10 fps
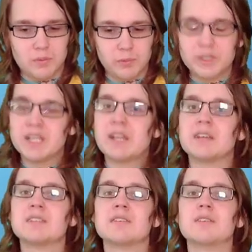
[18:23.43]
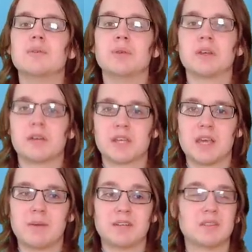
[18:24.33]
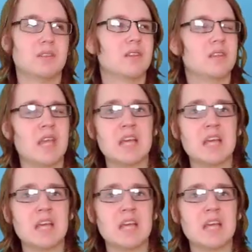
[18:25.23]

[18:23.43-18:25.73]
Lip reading: we did it, we got a game out. Yeah,